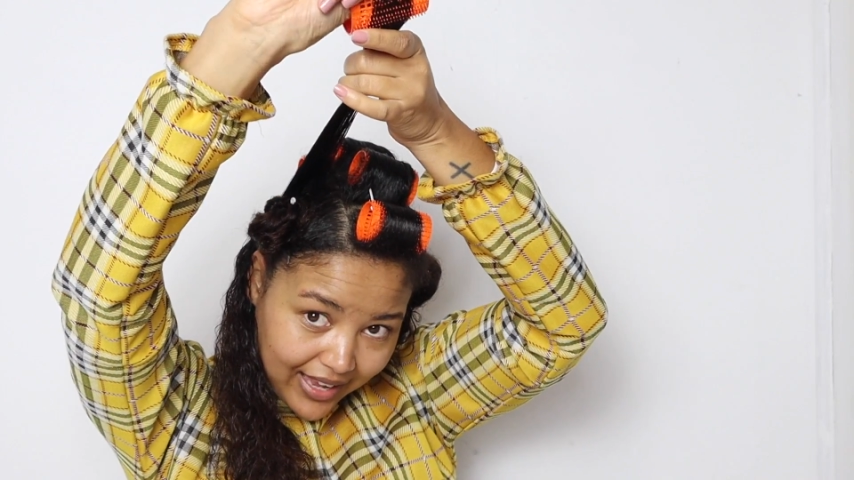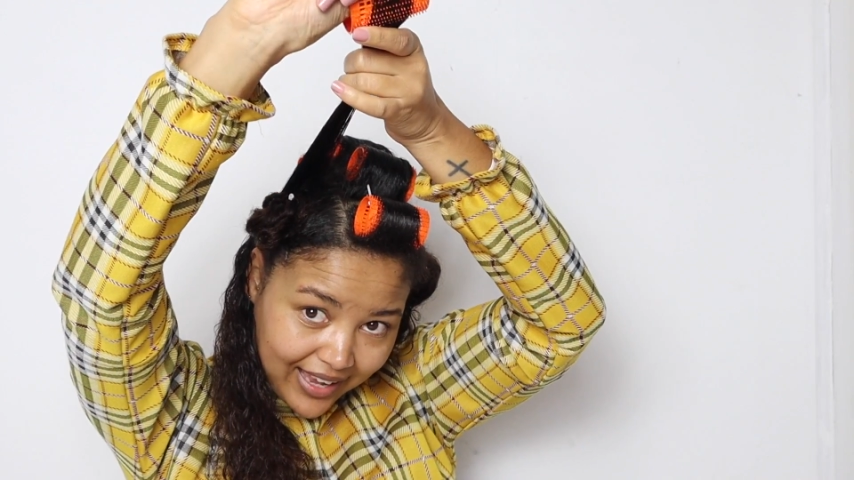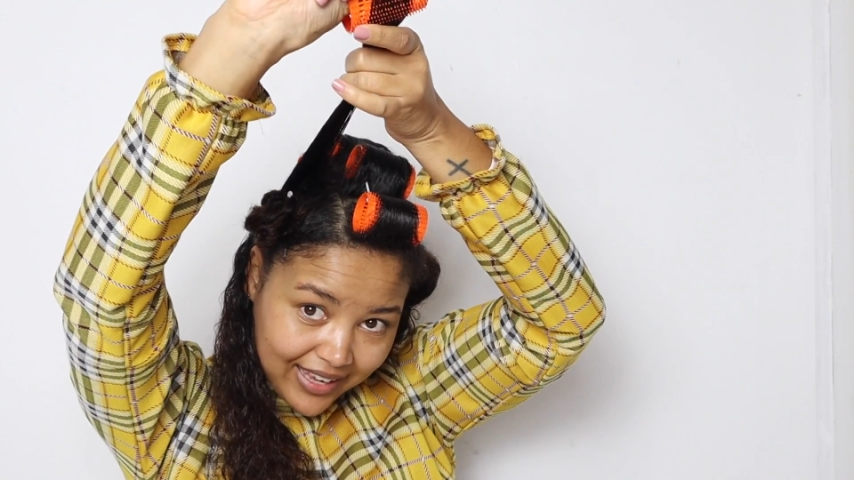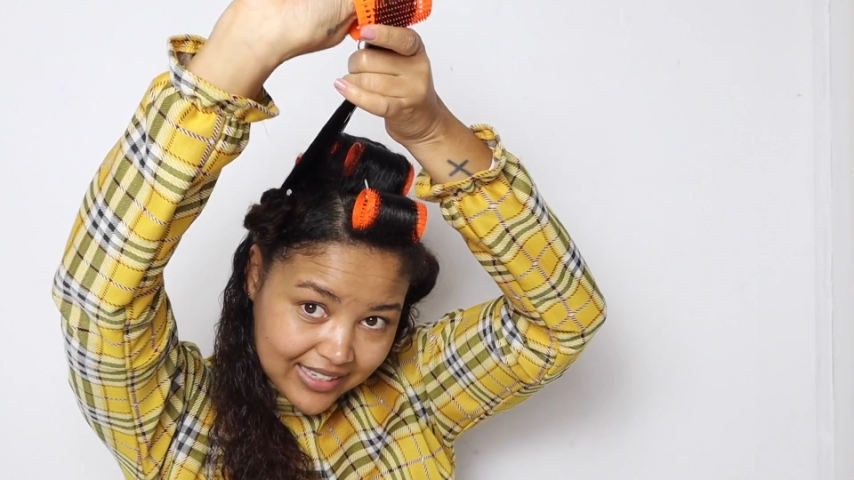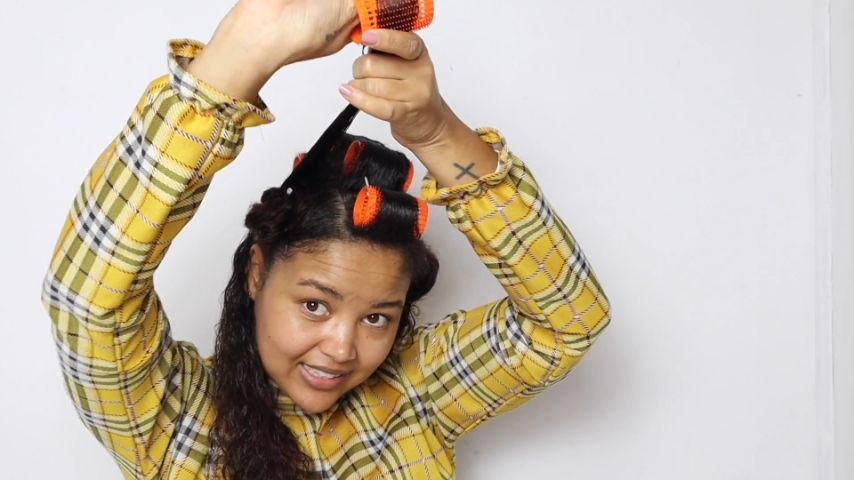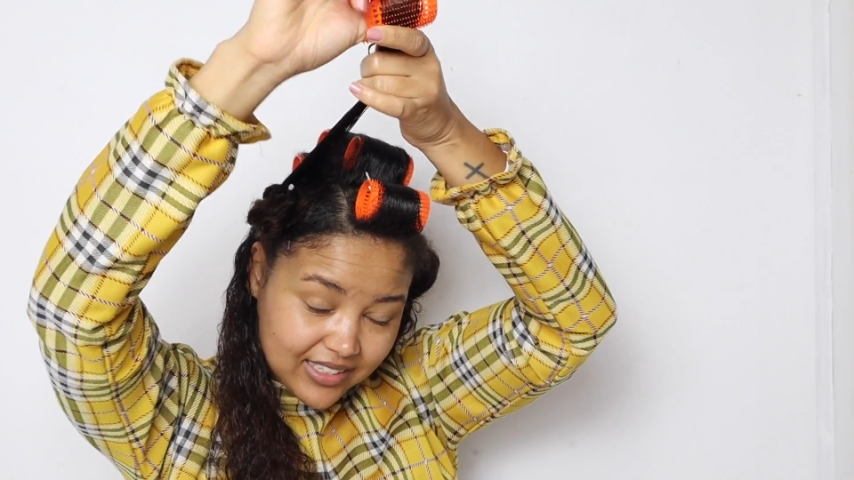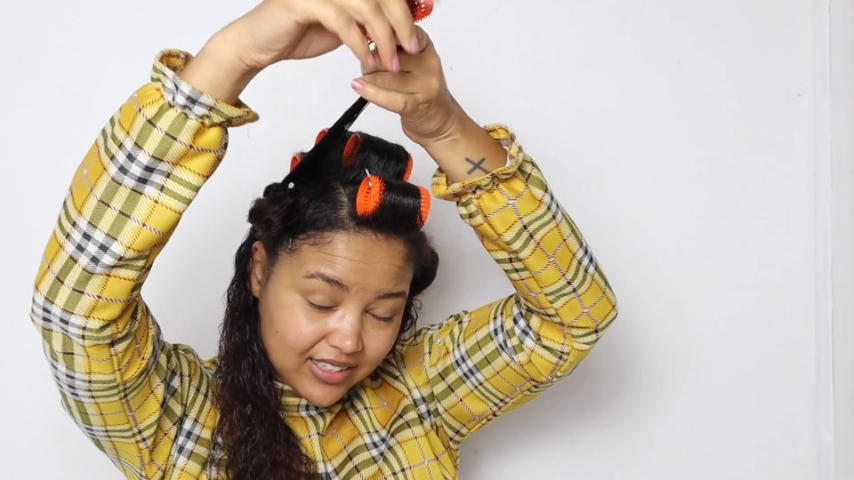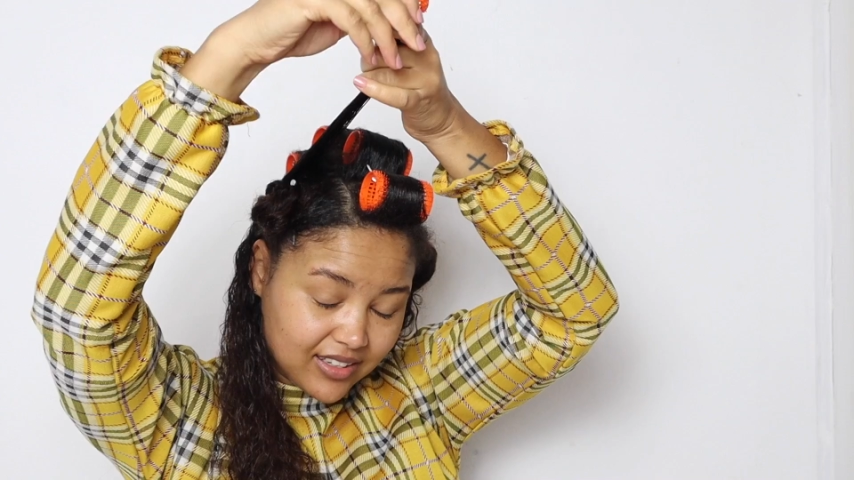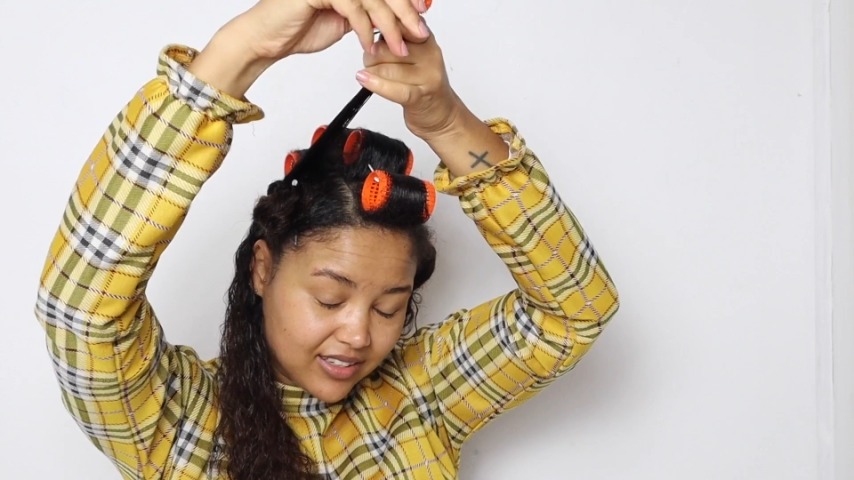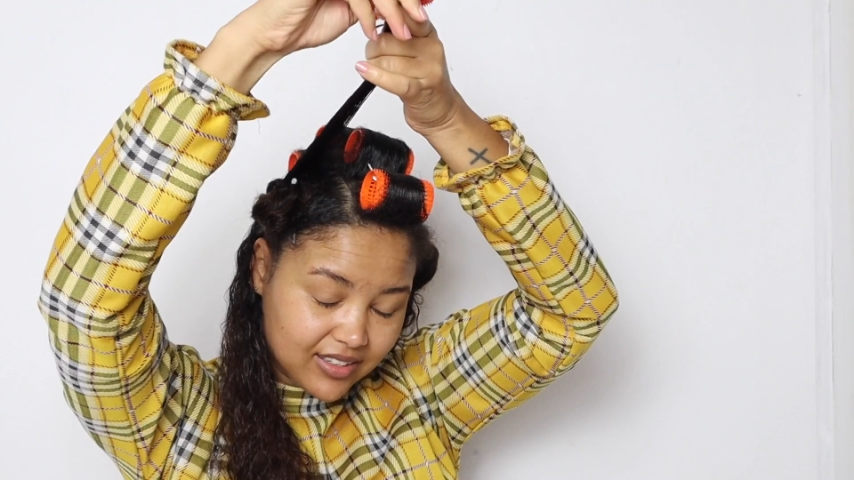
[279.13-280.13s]
and
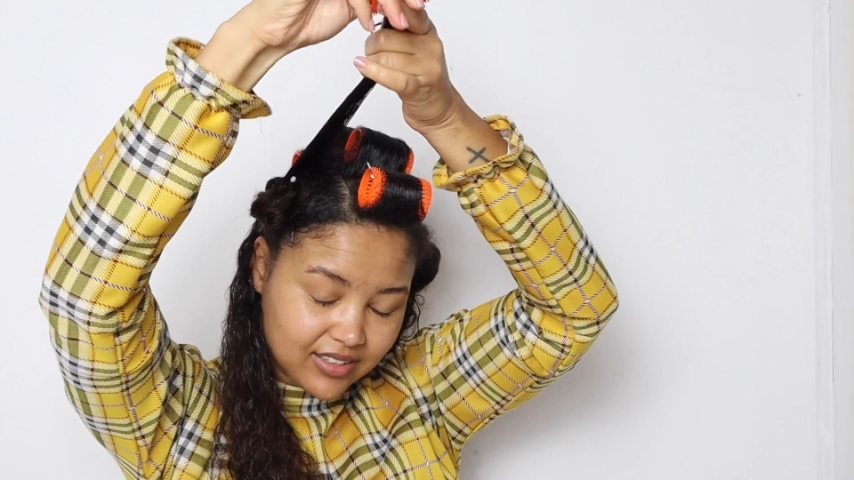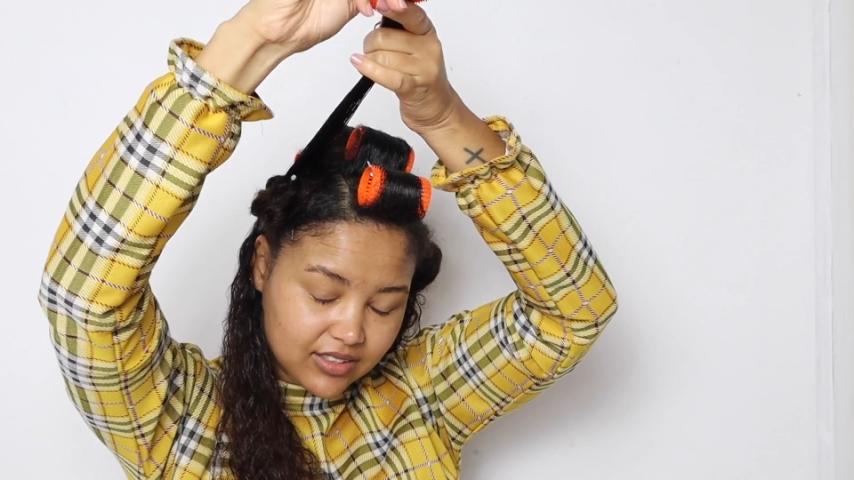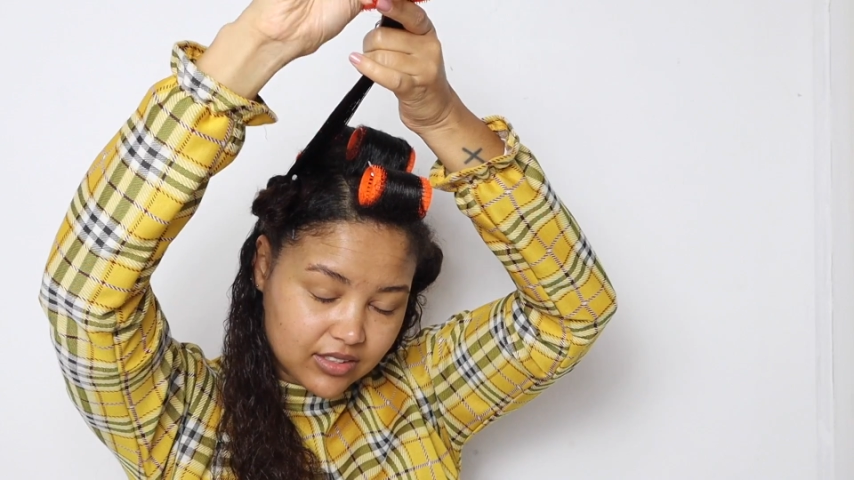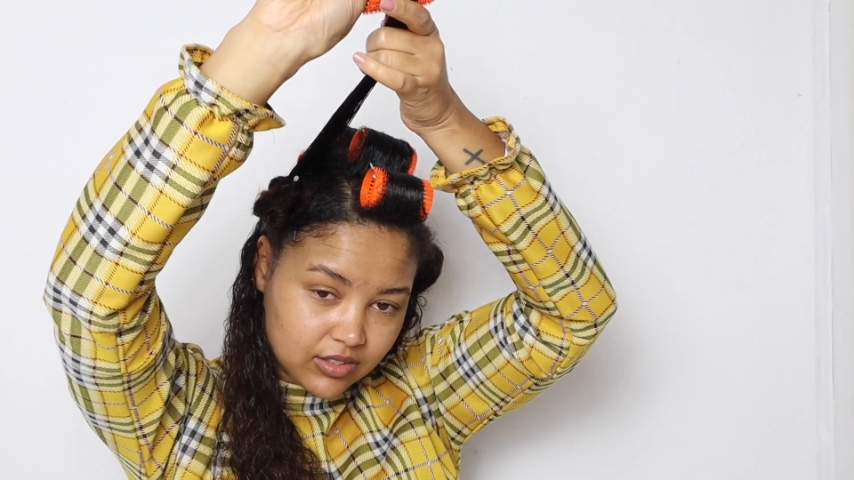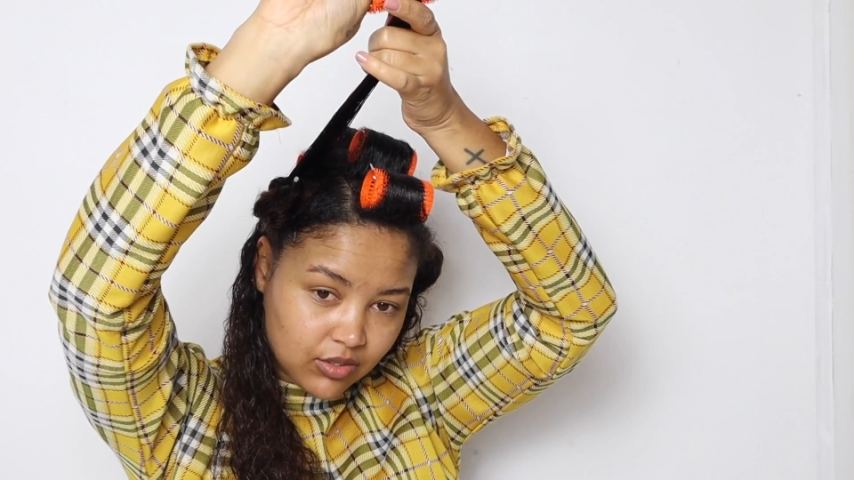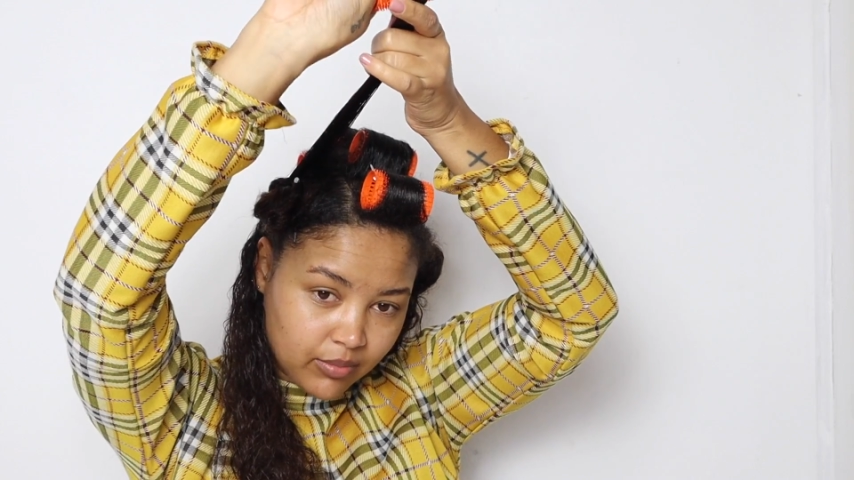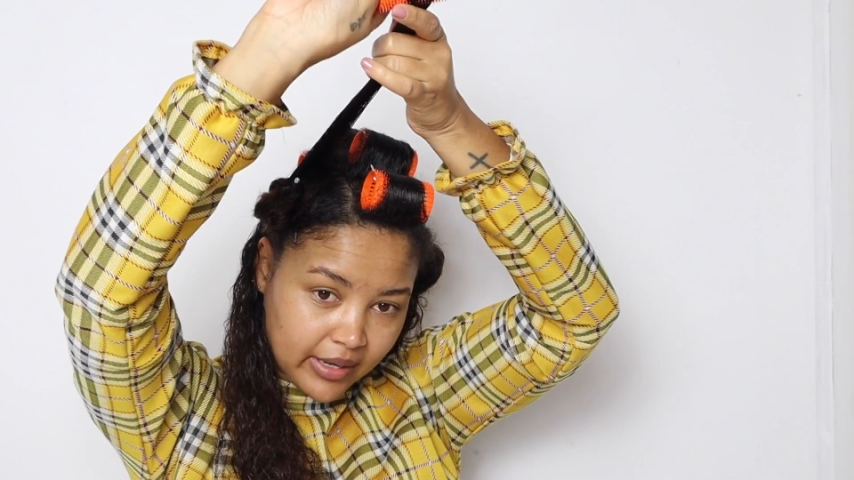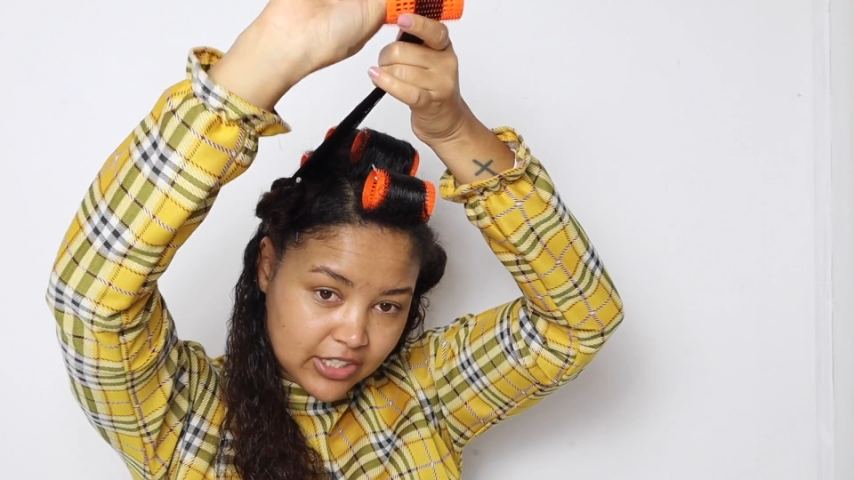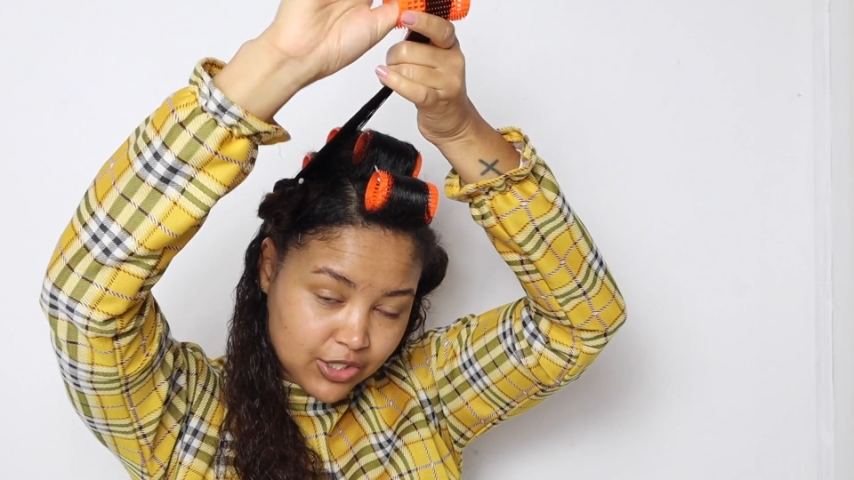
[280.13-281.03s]
yo man,